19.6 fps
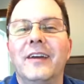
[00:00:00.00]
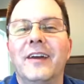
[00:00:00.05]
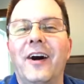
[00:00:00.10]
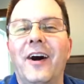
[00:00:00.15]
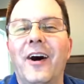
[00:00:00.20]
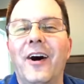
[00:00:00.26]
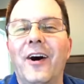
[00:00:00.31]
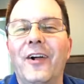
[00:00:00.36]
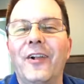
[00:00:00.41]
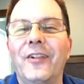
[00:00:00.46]

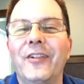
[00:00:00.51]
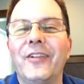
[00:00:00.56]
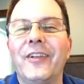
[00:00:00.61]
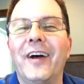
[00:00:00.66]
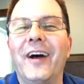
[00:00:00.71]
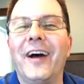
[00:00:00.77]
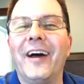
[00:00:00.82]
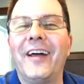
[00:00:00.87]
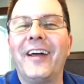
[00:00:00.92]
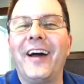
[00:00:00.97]

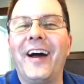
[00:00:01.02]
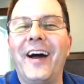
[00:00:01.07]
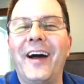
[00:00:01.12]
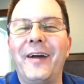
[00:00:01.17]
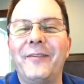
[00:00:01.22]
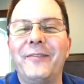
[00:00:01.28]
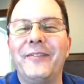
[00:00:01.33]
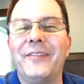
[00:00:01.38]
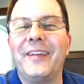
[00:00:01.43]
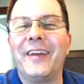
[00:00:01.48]

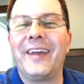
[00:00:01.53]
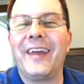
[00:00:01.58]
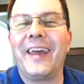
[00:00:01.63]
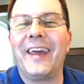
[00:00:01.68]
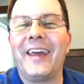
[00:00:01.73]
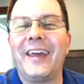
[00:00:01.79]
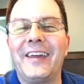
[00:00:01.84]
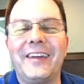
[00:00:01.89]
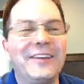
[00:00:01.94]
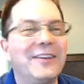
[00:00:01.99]

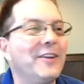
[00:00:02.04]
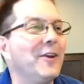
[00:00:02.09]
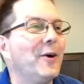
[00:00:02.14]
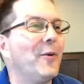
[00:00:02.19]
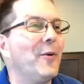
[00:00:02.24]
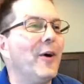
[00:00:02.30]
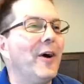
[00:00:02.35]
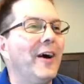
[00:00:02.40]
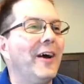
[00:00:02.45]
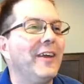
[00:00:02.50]
Hey, you
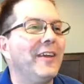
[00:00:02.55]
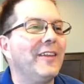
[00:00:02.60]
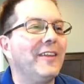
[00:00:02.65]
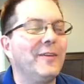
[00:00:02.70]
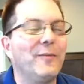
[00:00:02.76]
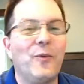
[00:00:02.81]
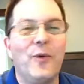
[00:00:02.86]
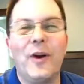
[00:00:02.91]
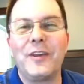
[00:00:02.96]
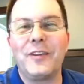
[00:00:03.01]
know
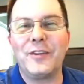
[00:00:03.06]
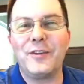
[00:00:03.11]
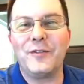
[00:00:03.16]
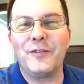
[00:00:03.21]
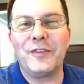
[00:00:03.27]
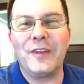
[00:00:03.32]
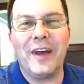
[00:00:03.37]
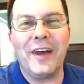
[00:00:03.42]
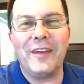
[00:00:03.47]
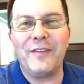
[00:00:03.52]
what? What
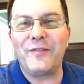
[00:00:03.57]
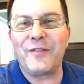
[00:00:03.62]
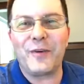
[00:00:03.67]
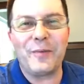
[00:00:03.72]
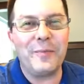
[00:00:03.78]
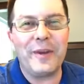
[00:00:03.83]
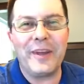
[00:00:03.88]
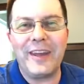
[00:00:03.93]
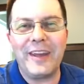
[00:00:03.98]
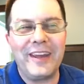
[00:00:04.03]
you've done for
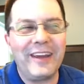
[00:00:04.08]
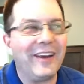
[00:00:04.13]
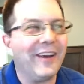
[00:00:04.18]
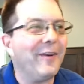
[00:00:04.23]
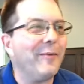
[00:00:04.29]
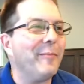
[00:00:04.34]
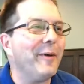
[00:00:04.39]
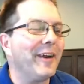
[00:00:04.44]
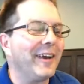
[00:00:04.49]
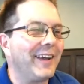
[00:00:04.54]
me,
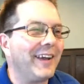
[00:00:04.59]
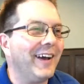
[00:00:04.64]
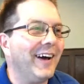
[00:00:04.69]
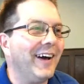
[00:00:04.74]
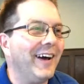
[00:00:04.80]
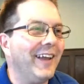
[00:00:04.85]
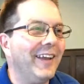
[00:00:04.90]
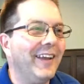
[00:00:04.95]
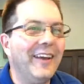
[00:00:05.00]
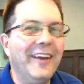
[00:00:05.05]
oh my
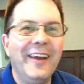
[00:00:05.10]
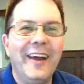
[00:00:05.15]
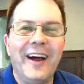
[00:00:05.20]
God.